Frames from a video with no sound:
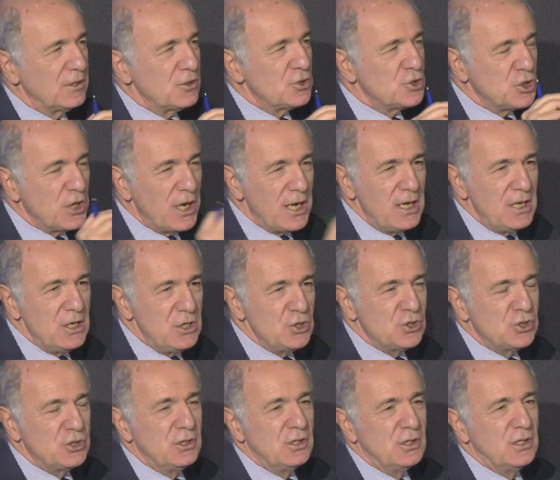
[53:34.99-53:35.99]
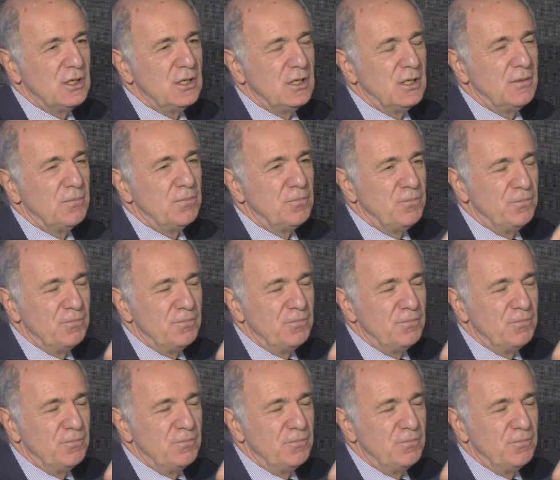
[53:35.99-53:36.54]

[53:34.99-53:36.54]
change in the